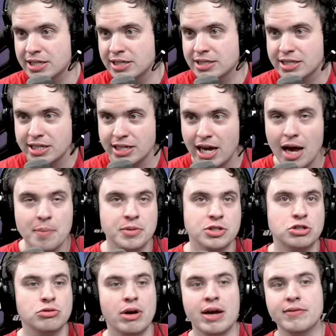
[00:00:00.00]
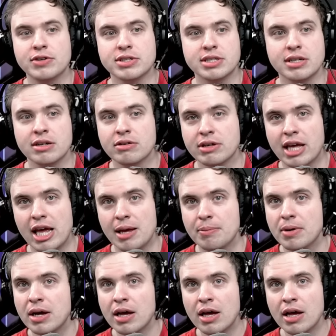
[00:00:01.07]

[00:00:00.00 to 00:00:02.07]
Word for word: It happens to every single game.